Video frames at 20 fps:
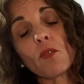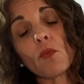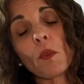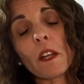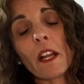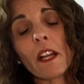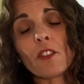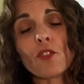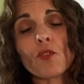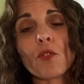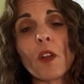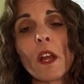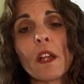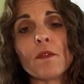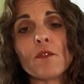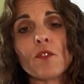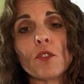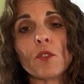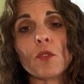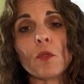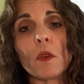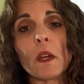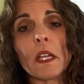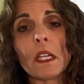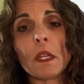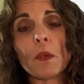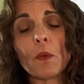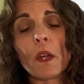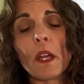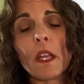what I strive to do
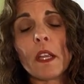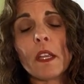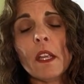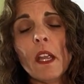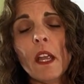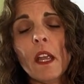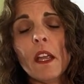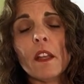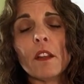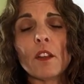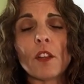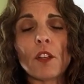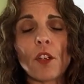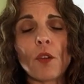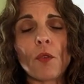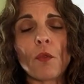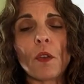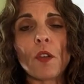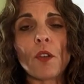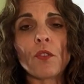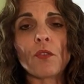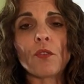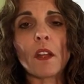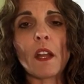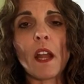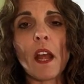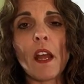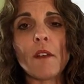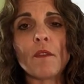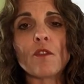anyway in the careers that
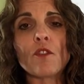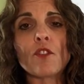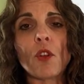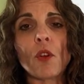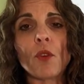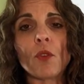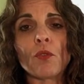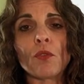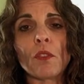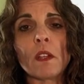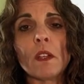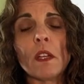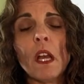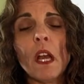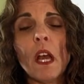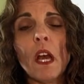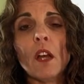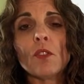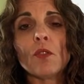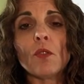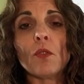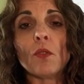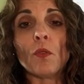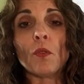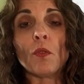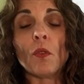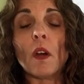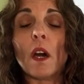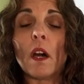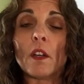I have chosen to
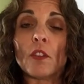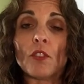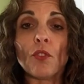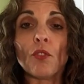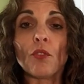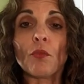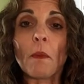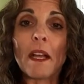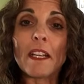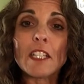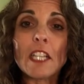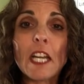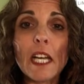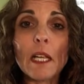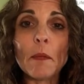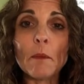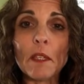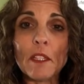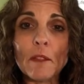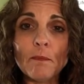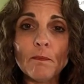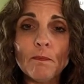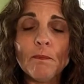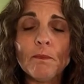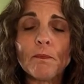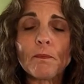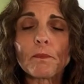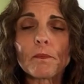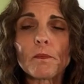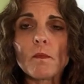uh, use my time in.
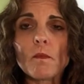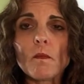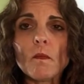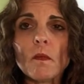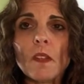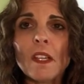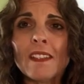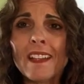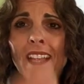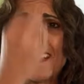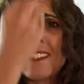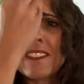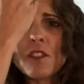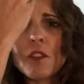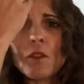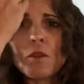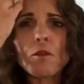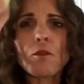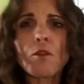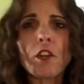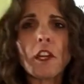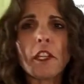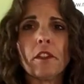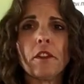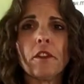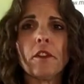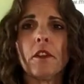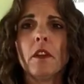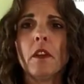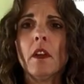That's the front.
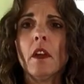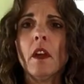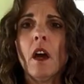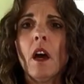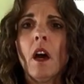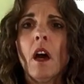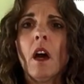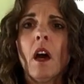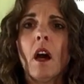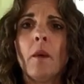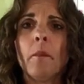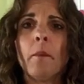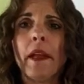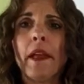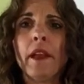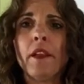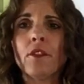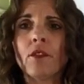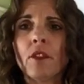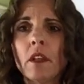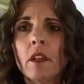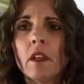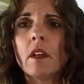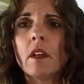Amazing.